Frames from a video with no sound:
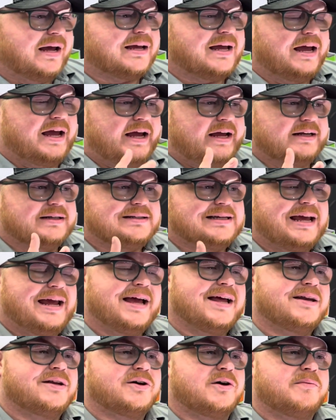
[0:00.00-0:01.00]
a
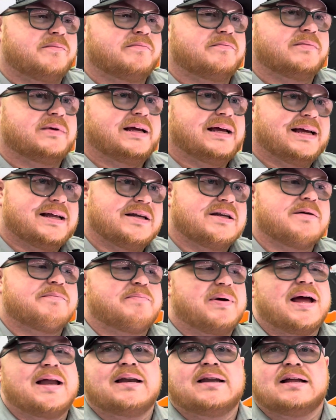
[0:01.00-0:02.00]
tandem,
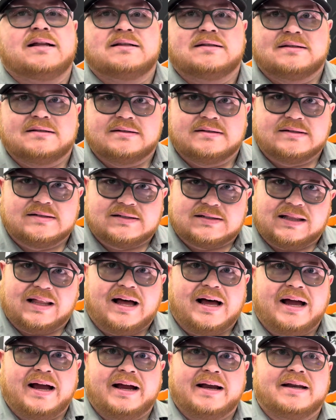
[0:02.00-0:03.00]
independent
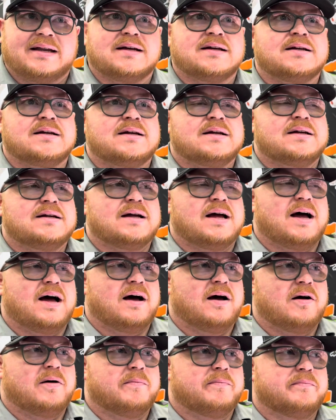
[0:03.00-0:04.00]
slide
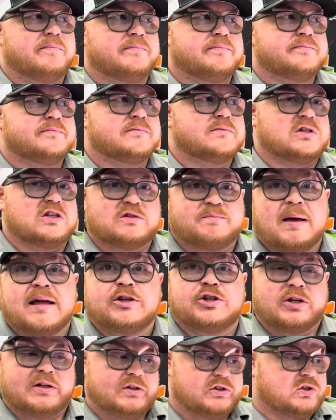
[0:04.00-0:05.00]

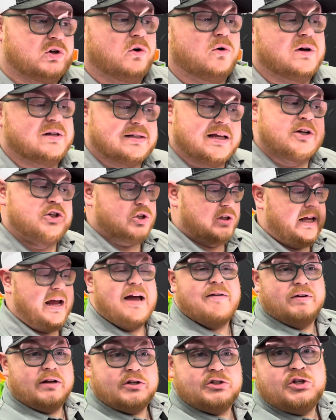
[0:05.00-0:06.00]
suspension. So essentially
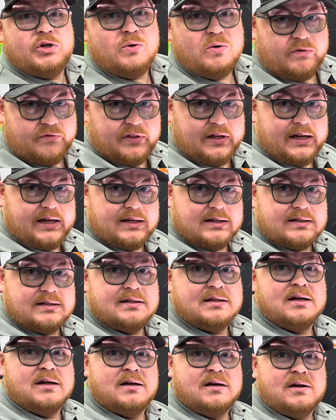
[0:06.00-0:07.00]
having two of these
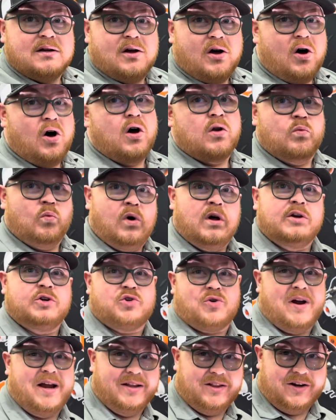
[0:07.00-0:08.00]
on one
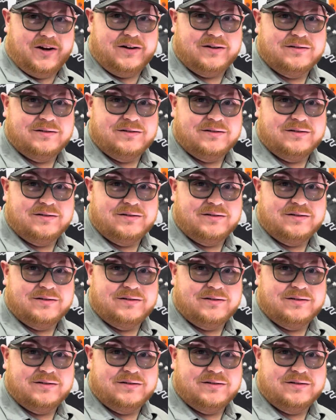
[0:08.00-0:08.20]
trailer.